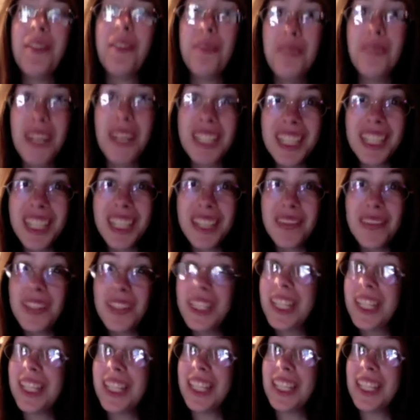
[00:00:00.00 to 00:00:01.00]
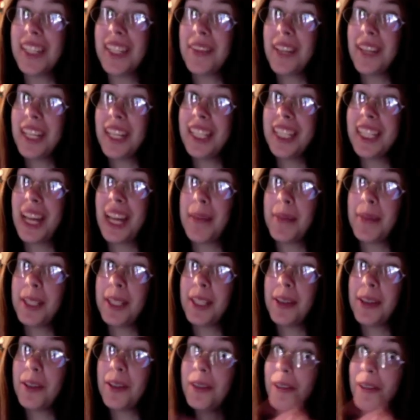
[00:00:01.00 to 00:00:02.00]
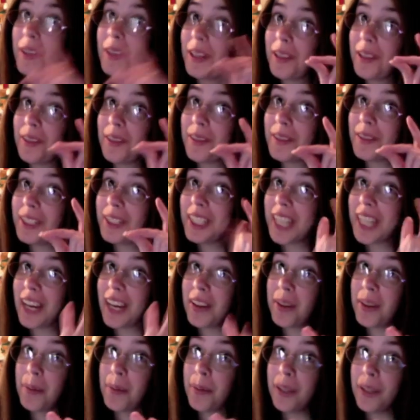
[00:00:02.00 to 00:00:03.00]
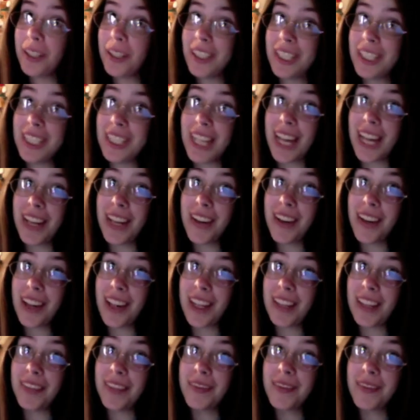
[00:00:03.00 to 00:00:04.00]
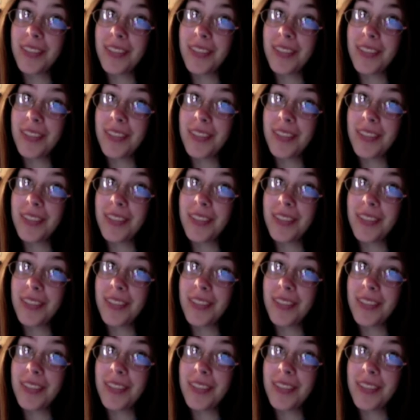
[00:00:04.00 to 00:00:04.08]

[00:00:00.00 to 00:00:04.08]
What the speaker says: Welcome to this week's episode of Southpaw Saturday.